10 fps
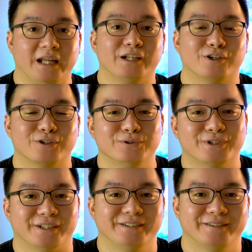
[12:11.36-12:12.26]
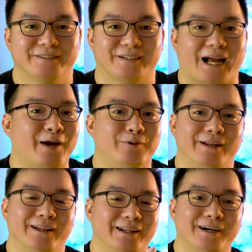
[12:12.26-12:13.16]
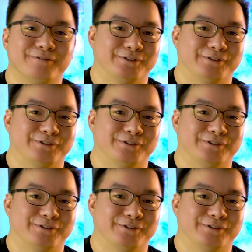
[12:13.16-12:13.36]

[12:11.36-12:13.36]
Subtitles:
In conclusion, I would love